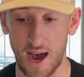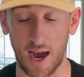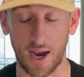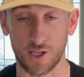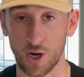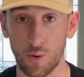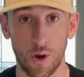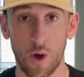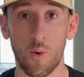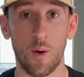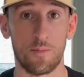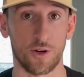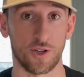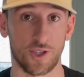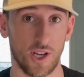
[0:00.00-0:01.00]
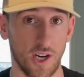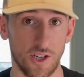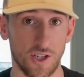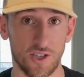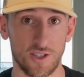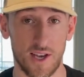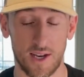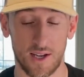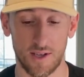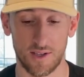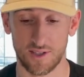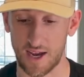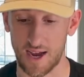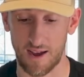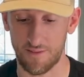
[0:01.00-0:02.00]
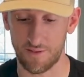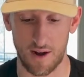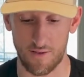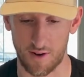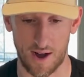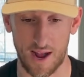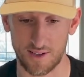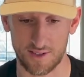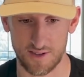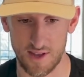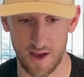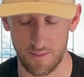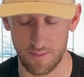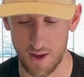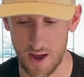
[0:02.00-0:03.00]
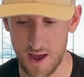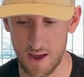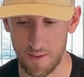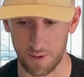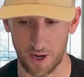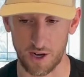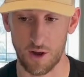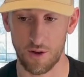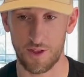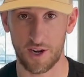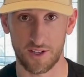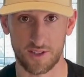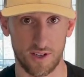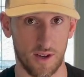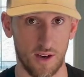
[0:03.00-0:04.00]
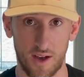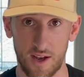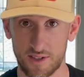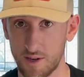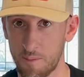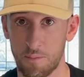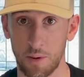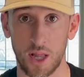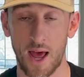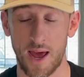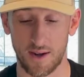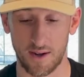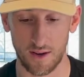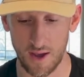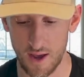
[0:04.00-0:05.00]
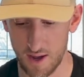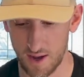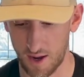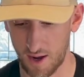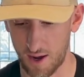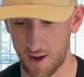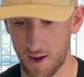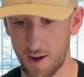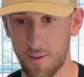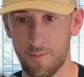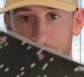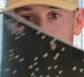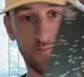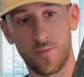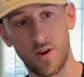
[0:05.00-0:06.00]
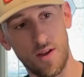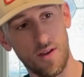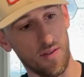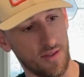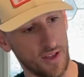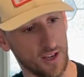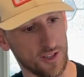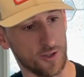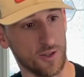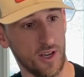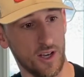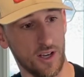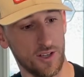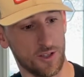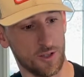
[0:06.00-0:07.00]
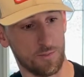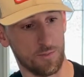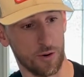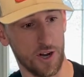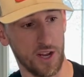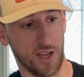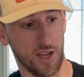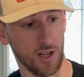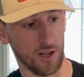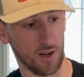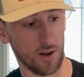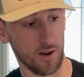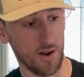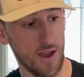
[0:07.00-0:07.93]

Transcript: I don't know what percentages that is. I've never asked them, but I know that it's a it's a blend. Um, this is pretty killer.